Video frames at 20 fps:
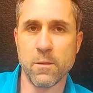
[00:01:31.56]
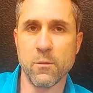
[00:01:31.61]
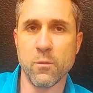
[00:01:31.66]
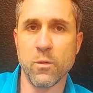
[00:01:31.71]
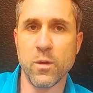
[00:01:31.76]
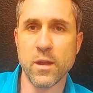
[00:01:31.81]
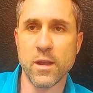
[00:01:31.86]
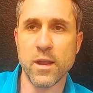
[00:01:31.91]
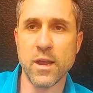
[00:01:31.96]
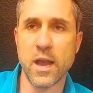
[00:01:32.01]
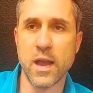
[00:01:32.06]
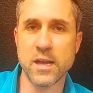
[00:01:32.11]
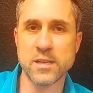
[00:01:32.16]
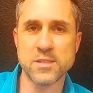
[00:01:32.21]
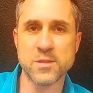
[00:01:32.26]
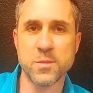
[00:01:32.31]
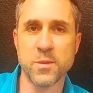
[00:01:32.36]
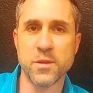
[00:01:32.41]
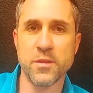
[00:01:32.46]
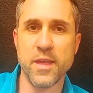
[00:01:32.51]
What
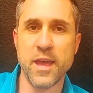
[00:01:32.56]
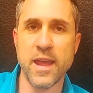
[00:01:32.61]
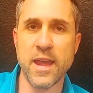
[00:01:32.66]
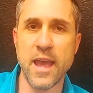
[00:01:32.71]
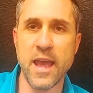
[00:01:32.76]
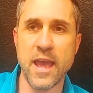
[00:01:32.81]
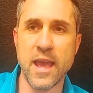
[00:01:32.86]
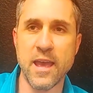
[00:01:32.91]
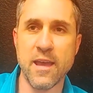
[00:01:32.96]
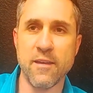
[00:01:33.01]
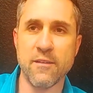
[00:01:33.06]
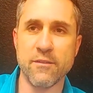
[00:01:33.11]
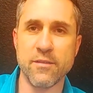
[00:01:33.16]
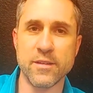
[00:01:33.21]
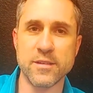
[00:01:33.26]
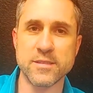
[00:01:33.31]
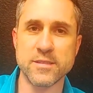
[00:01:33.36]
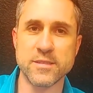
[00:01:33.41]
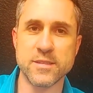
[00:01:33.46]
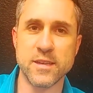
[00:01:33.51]
gospel they have
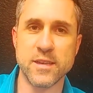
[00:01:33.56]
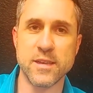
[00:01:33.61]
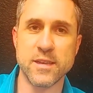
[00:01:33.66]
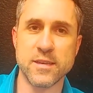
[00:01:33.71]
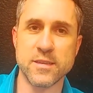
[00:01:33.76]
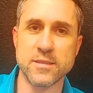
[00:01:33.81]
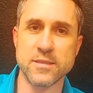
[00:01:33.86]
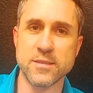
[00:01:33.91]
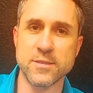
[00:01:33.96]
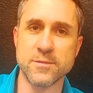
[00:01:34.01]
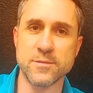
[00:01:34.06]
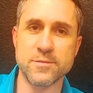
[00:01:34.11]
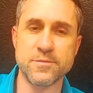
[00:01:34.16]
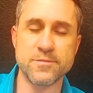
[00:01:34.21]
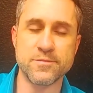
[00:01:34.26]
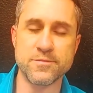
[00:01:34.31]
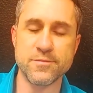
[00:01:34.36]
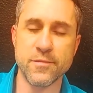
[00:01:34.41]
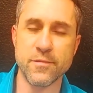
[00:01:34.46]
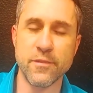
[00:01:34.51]
is
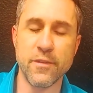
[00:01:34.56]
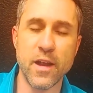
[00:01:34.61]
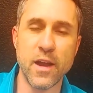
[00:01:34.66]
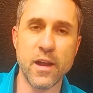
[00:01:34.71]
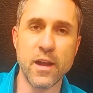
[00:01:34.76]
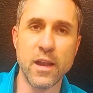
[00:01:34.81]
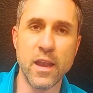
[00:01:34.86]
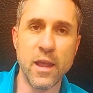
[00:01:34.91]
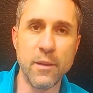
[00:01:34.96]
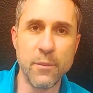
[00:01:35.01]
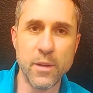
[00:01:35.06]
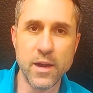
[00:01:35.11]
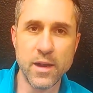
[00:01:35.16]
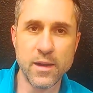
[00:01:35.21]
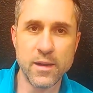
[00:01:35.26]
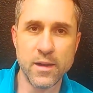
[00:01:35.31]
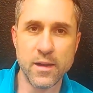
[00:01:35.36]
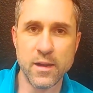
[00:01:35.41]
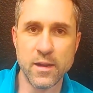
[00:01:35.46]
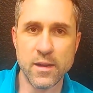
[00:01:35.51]
very
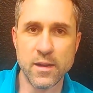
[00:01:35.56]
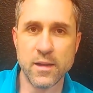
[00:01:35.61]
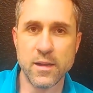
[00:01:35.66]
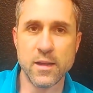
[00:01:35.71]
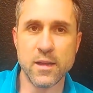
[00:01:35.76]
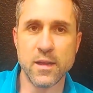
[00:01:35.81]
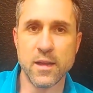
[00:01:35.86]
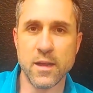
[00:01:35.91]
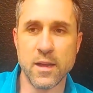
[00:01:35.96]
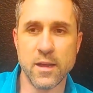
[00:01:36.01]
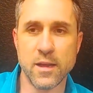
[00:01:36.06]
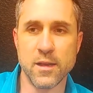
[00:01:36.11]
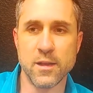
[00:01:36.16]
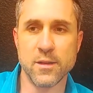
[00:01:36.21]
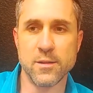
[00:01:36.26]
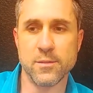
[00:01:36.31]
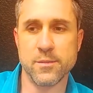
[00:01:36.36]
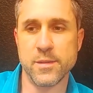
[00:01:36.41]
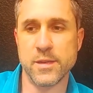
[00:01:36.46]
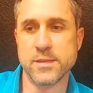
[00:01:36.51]
limited.
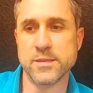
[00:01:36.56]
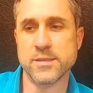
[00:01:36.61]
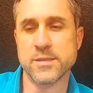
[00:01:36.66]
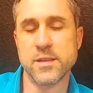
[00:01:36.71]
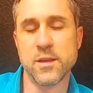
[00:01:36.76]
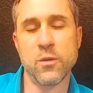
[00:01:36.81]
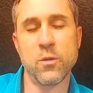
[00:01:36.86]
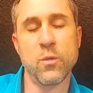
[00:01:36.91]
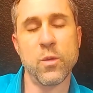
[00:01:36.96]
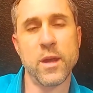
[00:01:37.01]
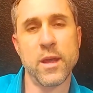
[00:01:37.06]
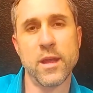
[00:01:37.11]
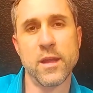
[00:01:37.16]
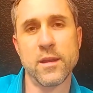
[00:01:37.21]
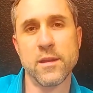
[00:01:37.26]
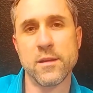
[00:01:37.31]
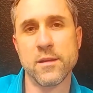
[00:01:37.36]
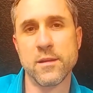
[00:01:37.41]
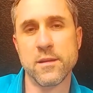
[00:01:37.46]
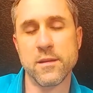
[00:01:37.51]
And so
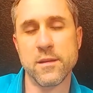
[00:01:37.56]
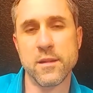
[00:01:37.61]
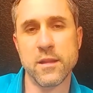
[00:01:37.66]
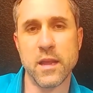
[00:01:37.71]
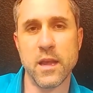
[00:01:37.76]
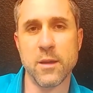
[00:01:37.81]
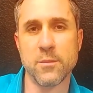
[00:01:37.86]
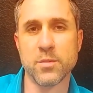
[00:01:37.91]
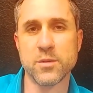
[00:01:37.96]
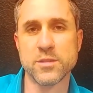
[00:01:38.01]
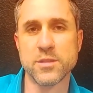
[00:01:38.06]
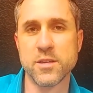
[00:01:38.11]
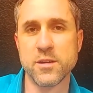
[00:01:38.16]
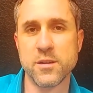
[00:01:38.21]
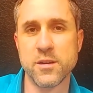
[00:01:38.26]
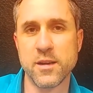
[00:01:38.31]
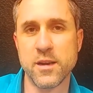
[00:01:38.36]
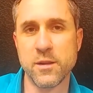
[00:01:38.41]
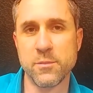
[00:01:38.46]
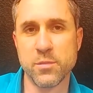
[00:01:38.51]
when the
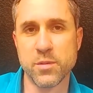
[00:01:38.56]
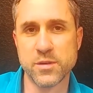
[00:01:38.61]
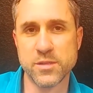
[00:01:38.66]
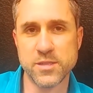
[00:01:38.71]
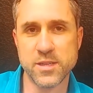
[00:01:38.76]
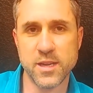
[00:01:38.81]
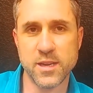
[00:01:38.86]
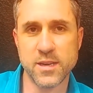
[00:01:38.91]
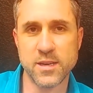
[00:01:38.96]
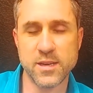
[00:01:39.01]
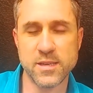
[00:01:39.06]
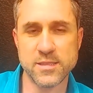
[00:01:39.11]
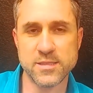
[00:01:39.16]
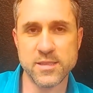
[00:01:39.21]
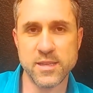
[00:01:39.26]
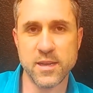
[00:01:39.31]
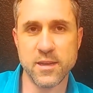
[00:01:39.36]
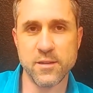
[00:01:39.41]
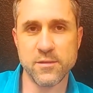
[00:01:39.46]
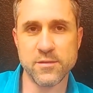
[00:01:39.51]
opportunity presented
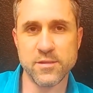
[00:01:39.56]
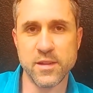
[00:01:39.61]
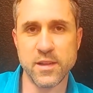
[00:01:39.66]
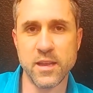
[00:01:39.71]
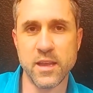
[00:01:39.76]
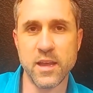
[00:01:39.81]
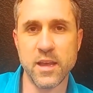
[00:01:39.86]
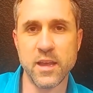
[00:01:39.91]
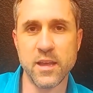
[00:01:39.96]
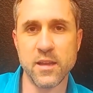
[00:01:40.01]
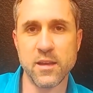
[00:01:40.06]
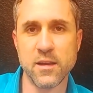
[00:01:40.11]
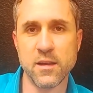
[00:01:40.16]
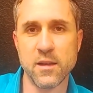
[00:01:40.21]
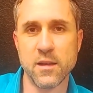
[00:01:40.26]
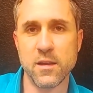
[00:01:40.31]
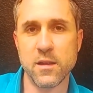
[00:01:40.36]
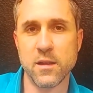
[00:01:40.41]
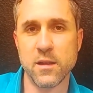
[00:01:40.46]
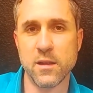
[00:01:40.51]
itself to get
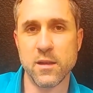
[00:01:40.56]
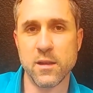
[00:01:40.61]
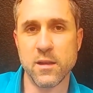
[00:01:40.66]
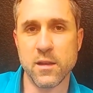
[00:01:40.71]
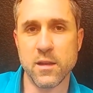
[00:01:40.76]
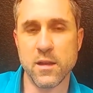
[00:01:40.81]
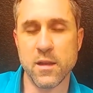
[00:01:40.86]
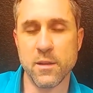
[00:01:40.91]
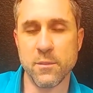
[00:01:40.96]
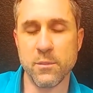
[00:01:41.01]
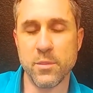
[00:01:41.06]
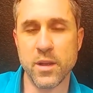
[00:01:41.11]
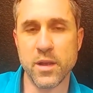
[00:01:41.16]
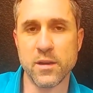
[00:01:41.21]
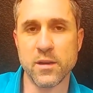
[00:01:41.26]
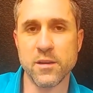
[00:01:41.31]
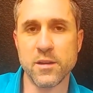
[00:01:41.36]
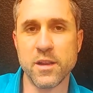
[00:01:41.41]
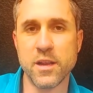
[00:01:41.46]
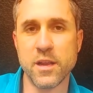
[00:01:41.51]
a
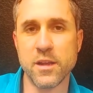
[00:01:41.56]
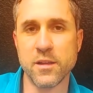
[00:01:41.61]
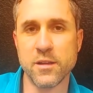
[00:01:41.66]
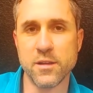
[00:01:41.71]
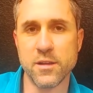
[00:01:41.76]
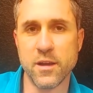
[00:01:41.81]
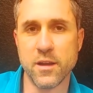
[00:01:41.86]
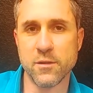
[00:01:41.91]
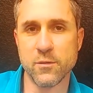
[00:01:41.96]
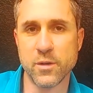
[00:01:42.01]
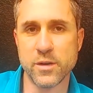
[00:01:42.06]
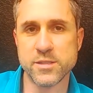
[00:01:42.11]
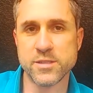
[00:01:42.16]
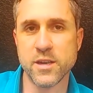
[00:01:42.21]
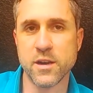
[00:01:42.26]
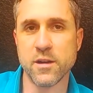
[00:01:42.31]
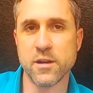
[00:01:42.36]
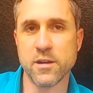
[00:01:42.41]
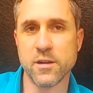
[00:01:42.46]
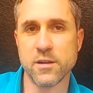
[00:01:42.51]
bigger yield on
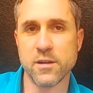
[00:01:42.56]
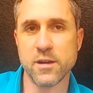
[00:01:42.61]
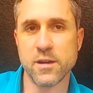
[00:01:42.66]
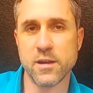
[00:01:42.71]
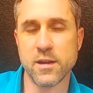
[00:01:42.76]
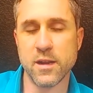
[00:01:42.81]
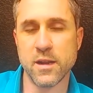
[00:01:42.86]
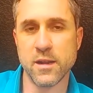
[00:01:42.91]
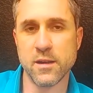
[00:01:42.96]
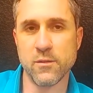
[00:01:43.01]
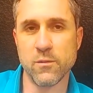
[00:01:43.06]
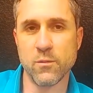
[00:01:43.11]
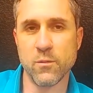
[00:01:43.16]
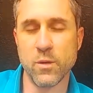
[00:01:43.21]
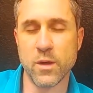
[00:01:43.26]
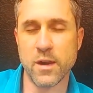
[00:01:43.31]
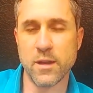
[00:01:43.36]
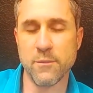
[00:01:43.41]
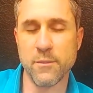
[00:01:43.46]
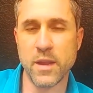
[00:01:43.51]
return, and
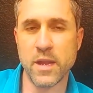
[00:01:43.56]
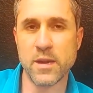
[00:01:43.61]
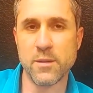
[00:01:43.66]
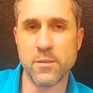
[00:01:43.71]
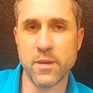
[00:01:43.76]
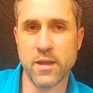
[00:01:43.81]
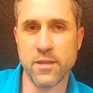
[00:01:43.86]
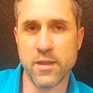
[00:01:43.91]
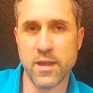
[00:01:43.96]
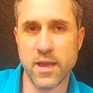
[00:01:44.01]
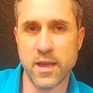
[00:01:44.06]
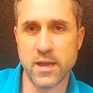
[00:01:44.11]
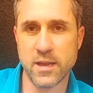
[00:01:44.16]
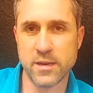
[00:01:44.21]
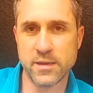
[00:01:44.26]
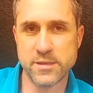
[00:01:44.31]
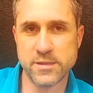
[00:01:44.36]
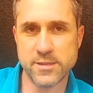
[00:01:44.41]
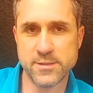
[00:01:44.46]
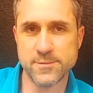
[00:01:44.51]
what I mean by
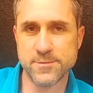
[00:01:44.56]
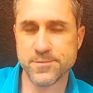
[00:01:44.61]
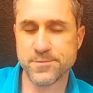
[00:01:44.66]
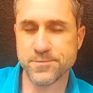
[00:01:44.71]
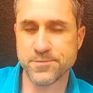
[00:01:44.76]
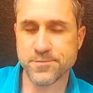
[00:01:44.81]
that is,